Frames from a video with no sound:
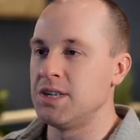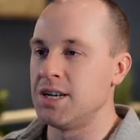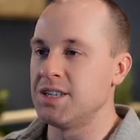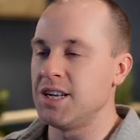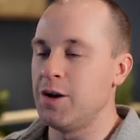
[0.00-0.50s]

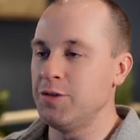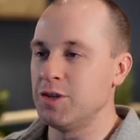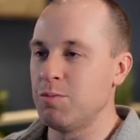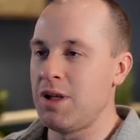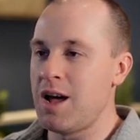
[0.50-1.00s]
test out
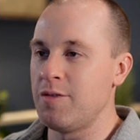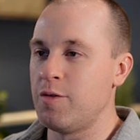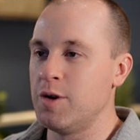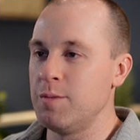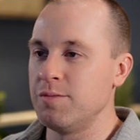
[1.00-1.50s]
this
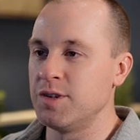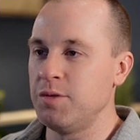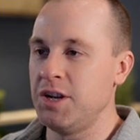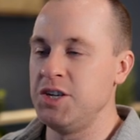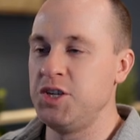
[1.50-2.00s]
platform. So
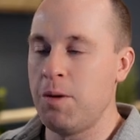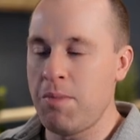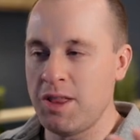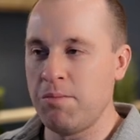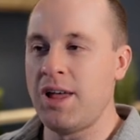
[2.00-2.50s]
when I jump
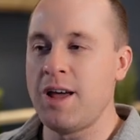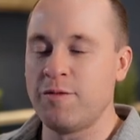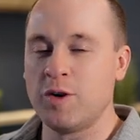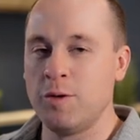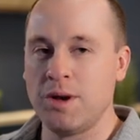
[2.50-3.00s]
on the
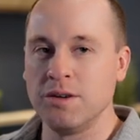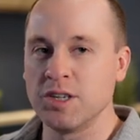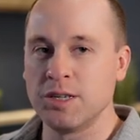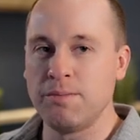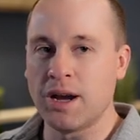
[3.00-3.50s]
platform, I would
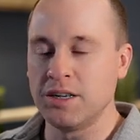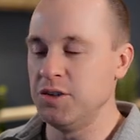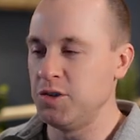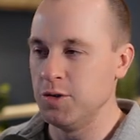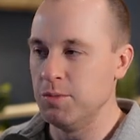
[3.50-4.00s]
expect
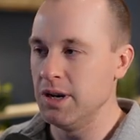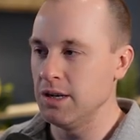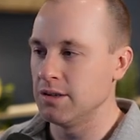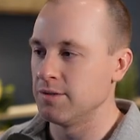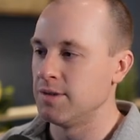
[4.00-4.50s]
it to
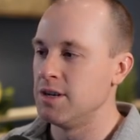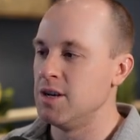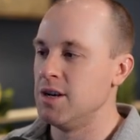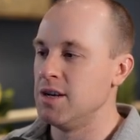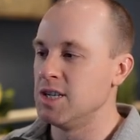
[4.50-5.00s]
break.
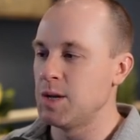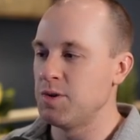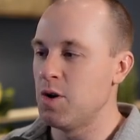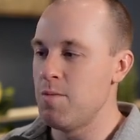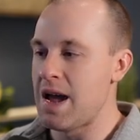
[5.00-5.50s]
So I'm
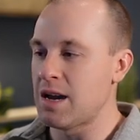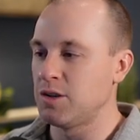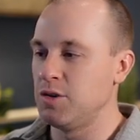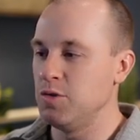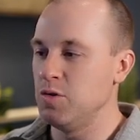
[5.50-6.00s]
going to go back
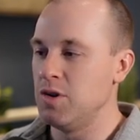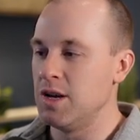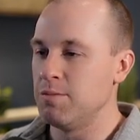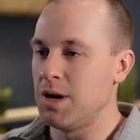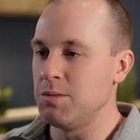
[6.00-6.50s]
to
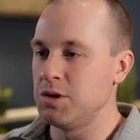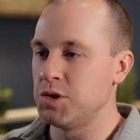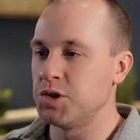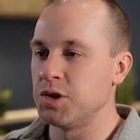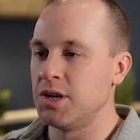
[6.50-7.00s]

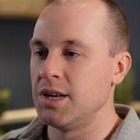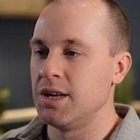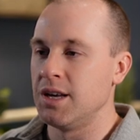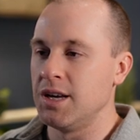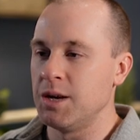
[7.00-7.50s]
Publish.
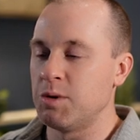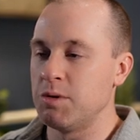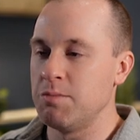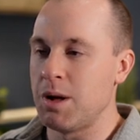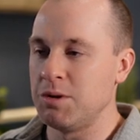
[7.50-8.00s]
I'm going to
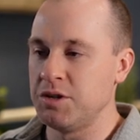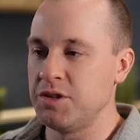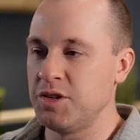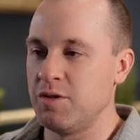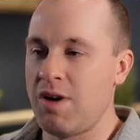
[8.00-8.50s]
republish
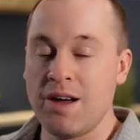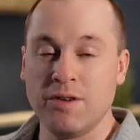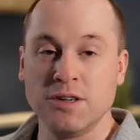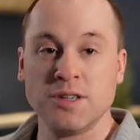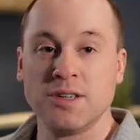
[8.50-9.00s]
this to
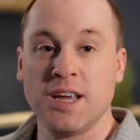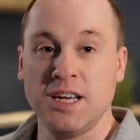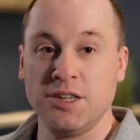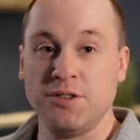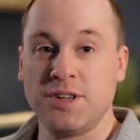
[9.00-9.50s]
VIVERSE
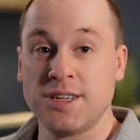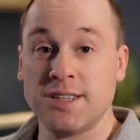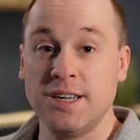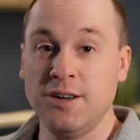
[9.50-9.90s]
and test it